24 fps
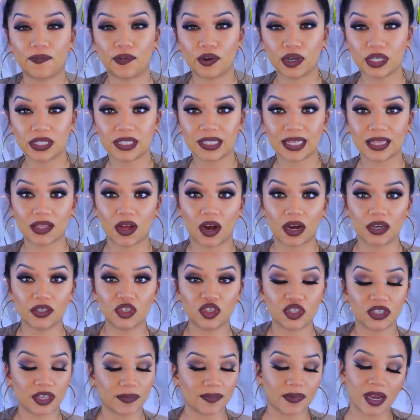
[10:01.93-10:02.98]
first
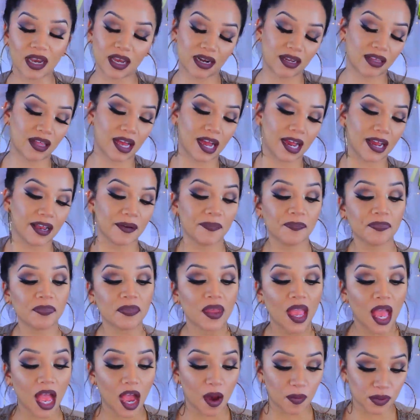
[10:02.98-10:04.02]
launched, I'm not going to lie,
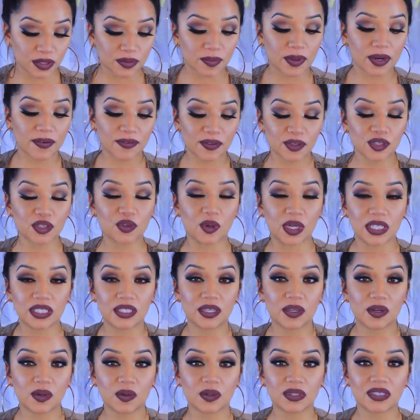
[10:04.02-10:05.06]
I was one of those crazy
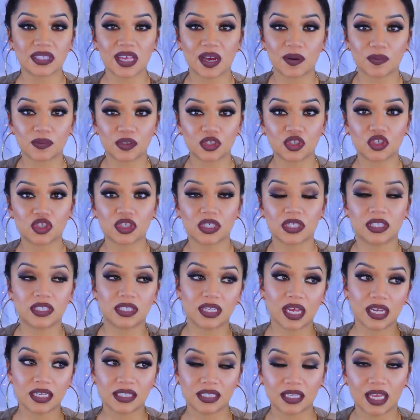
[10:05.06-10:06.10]
girls that was
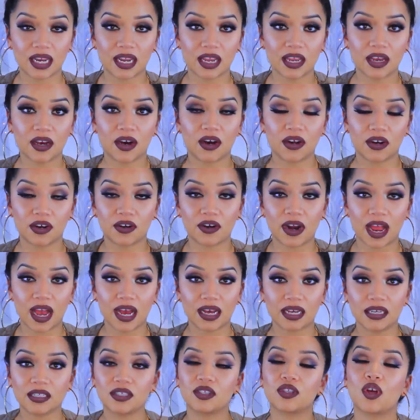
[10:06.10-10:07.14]
just sitting on her
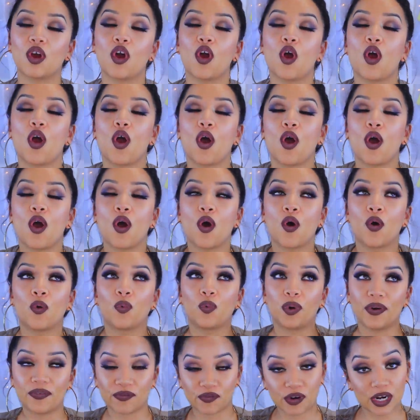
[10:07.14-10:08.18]
ass,
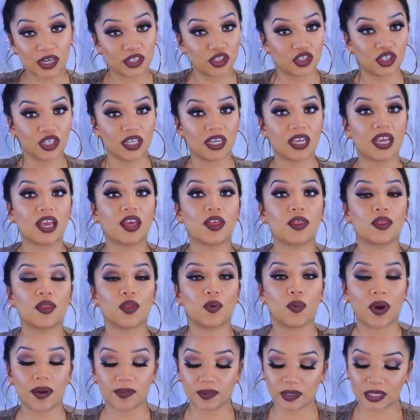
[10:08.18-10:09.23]
refreshing
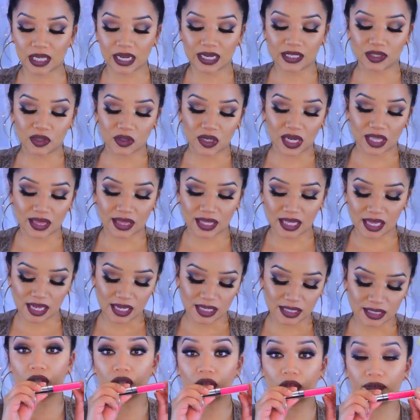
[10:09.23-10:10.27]
the website to get
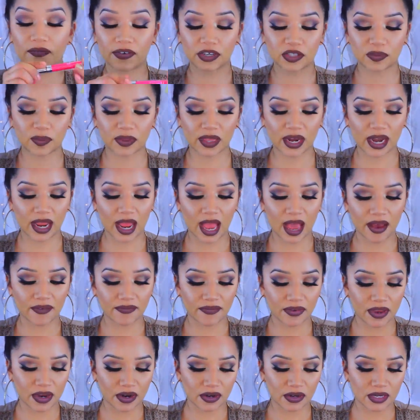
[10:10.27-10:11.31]
these. So the first one that I
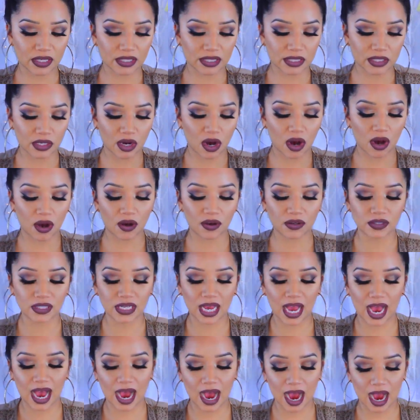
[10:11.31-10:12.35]
have here is called
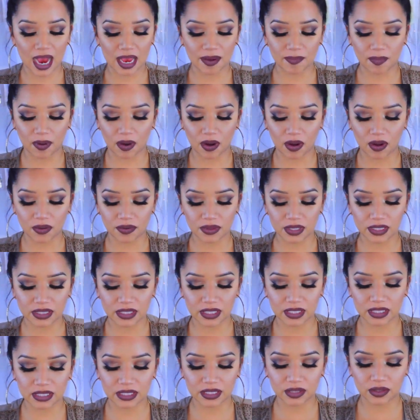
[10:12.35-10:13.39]
HighBall.
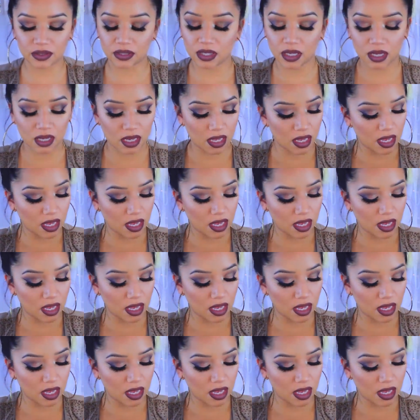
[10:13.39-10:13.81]
This is